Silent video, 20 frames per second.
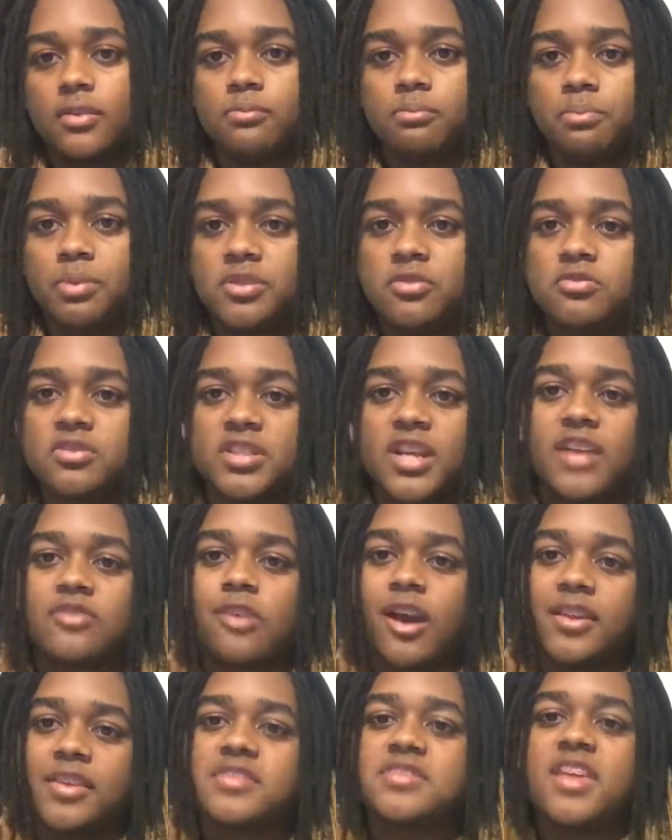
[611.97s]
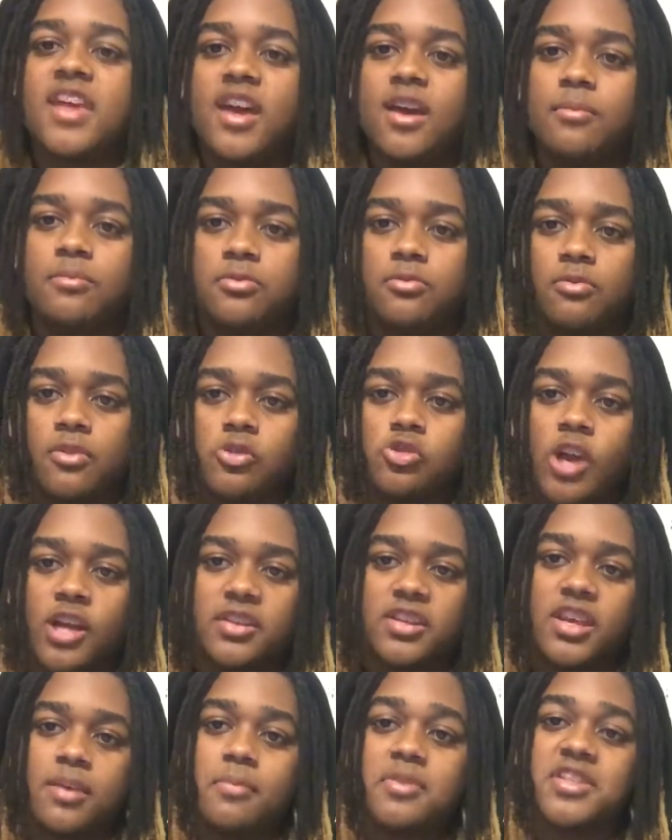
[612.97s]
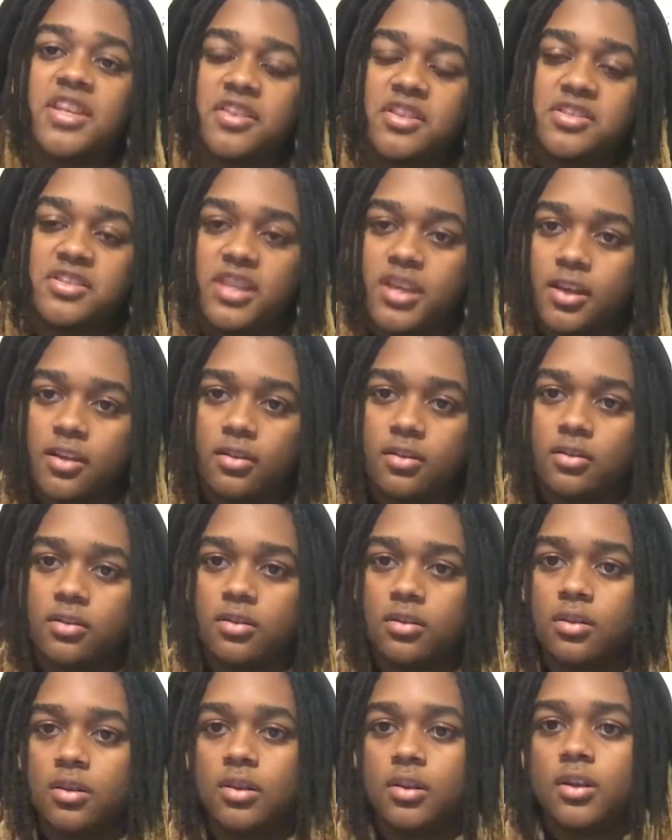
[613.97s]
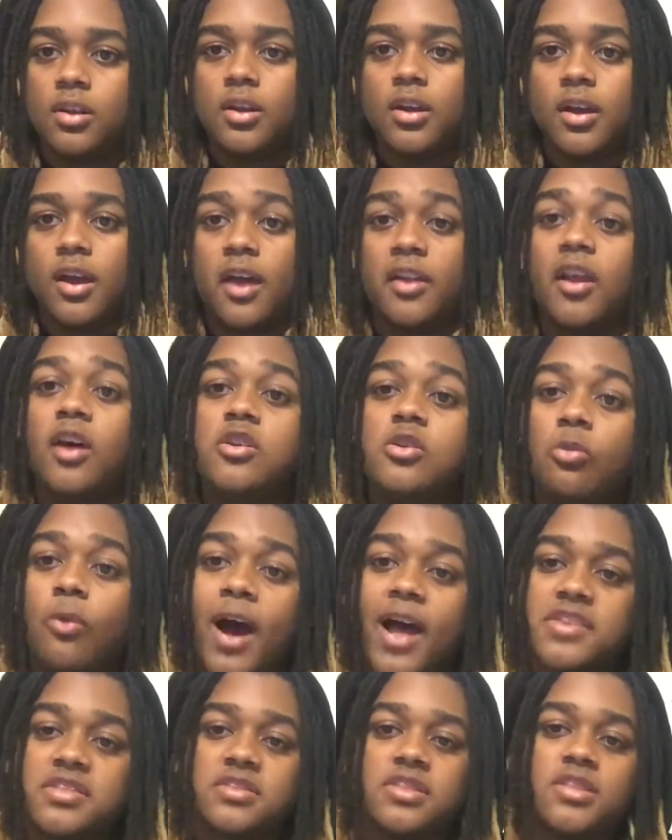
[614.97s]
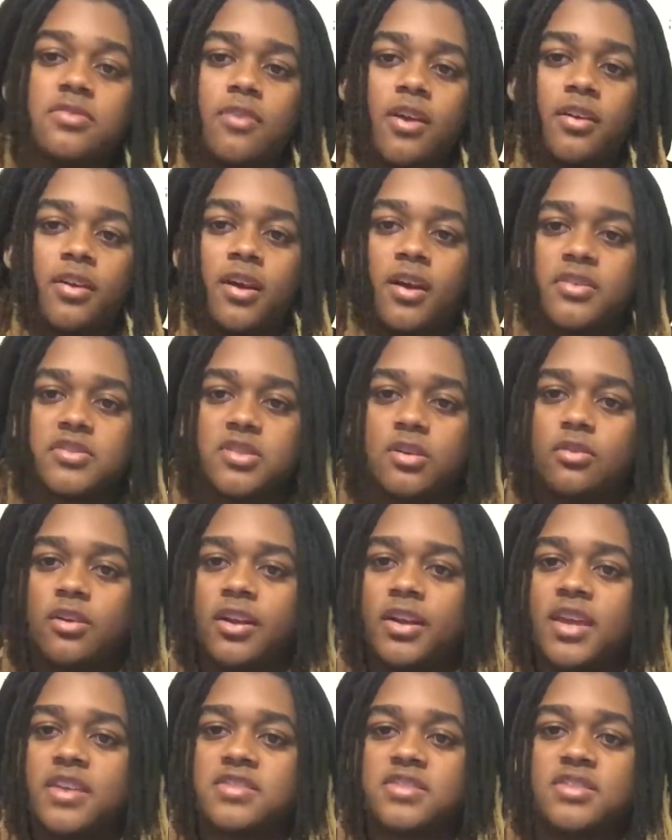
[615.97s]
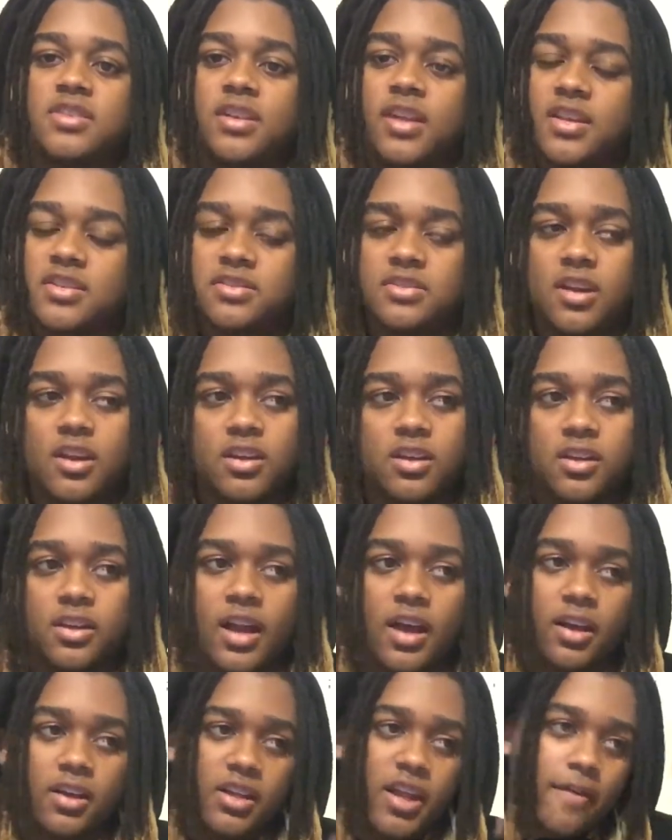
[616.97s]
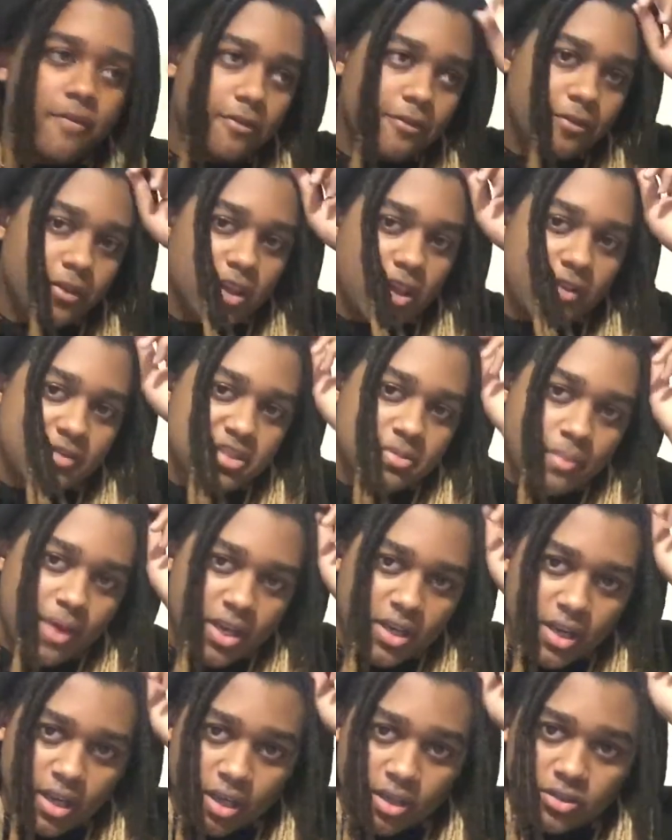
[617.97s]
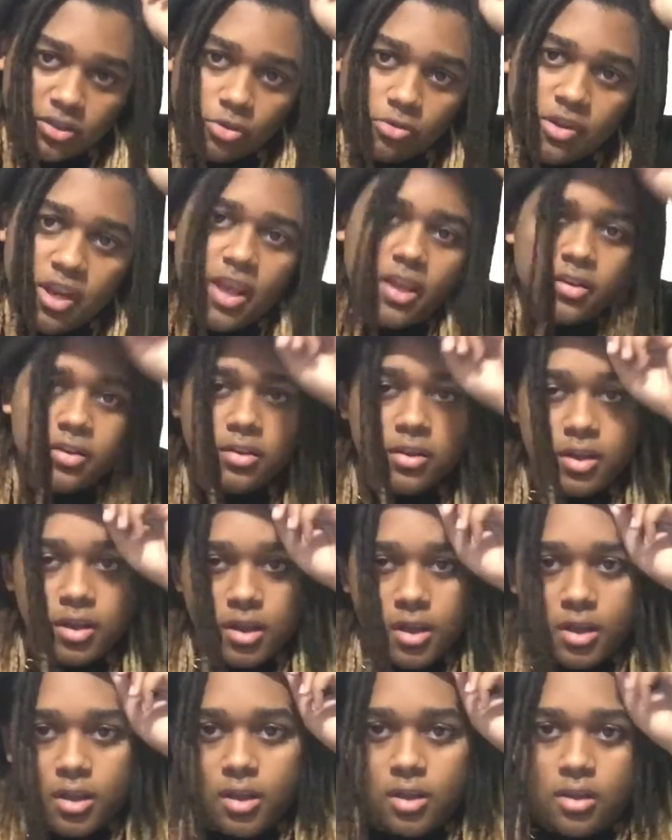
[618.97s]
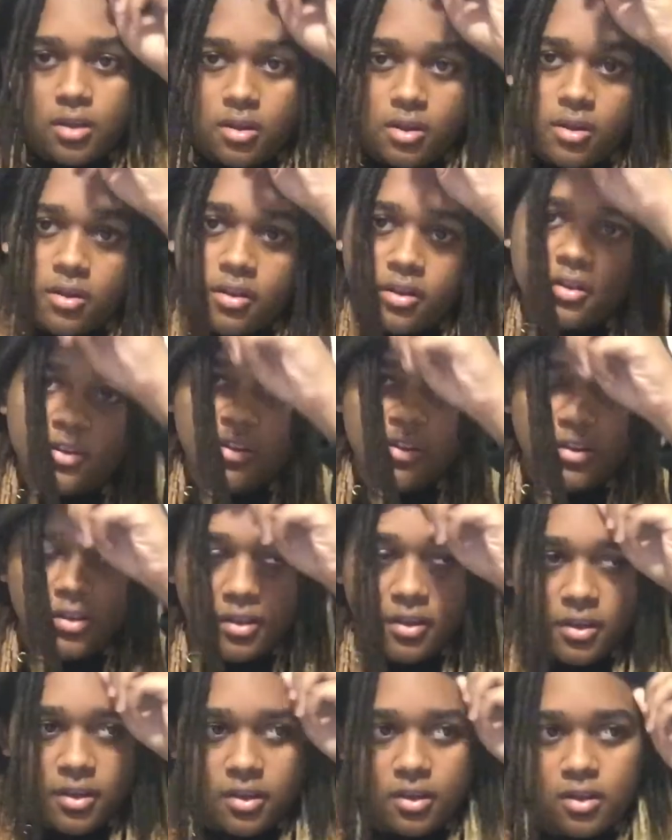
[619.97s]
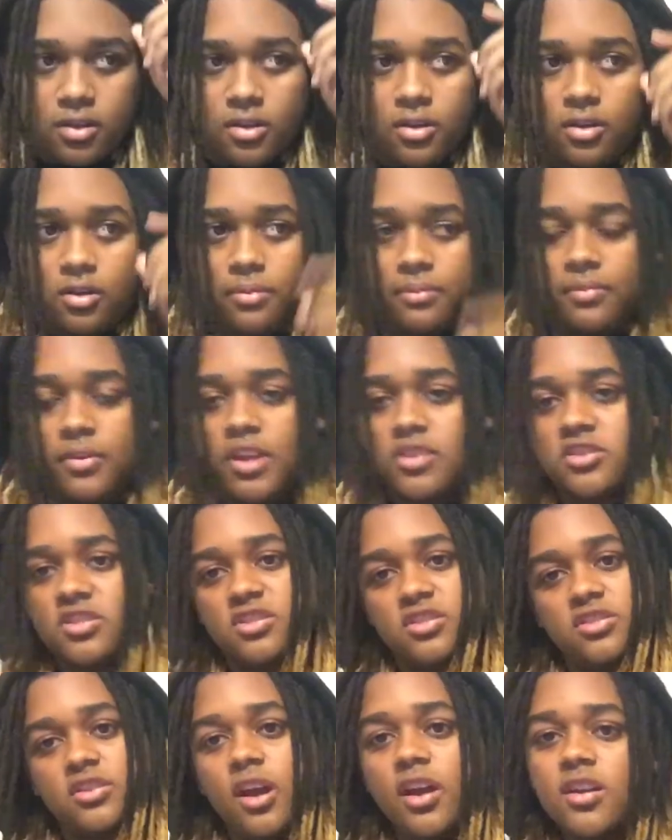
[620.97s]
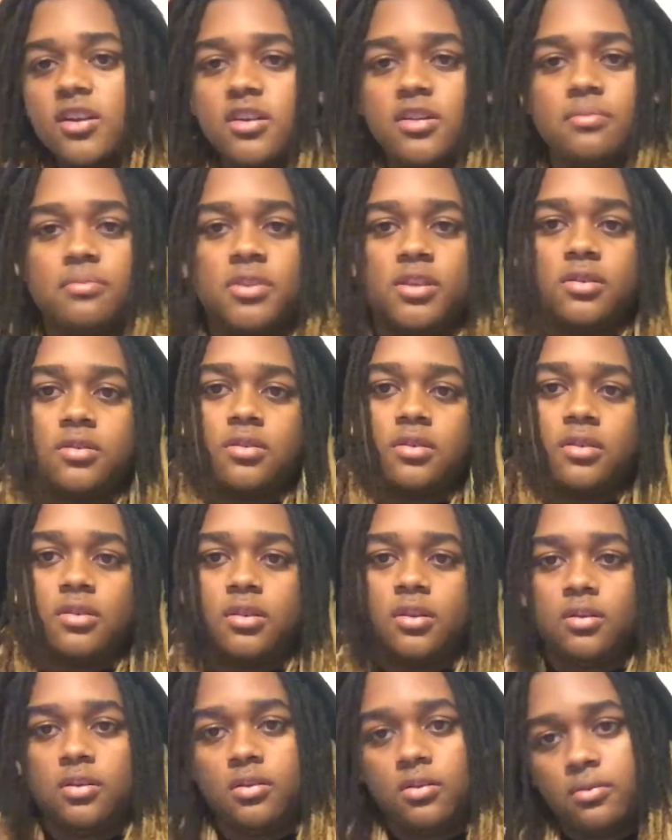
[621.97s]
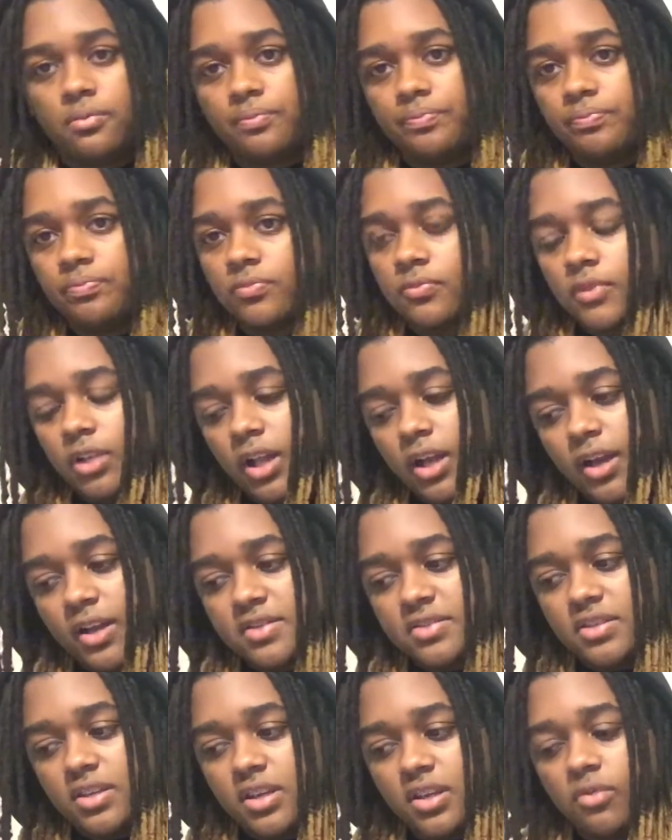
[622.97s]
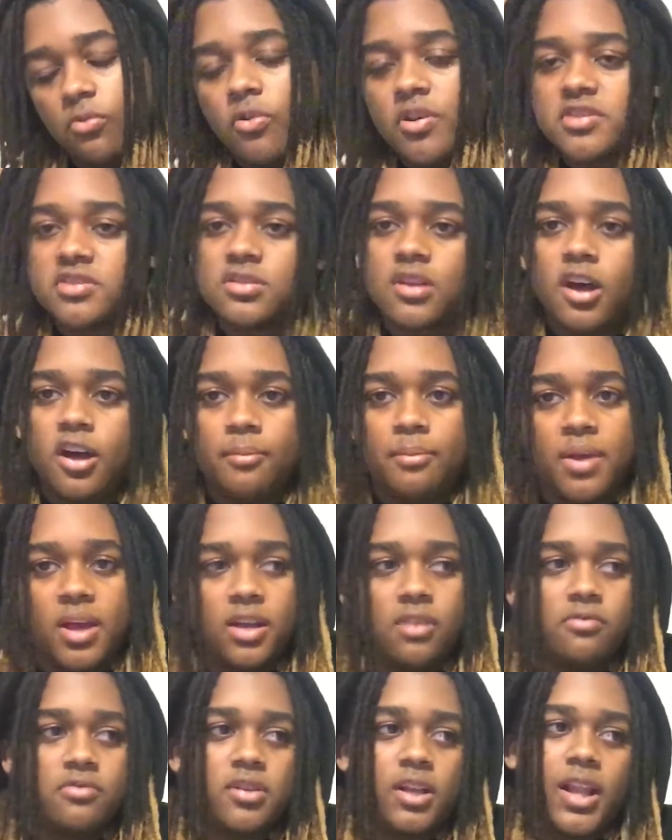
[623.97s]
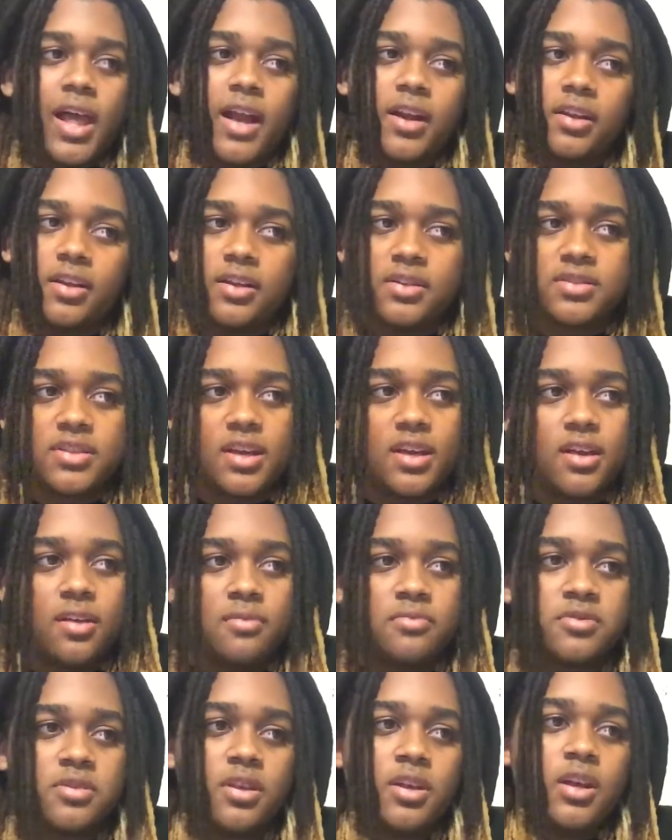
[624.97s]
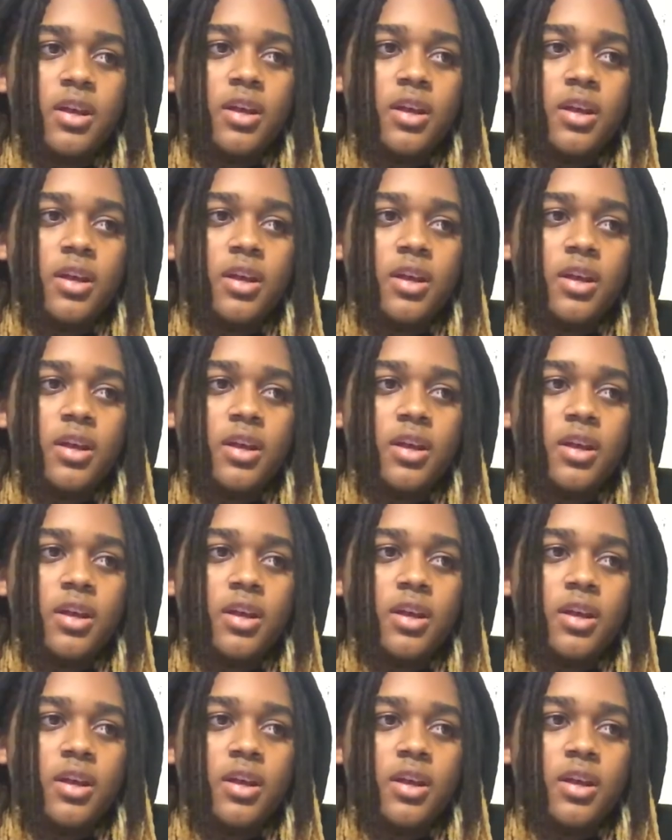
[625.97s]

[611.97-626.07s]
but you said I tried to stab you and you tried to get me sent to jail. And I know you watching this right now, so and that's dirty, and I can never forgive somebody that could do that. And that's just dirty to me. And like I said, it wasn't all bad. It was a lot of good times.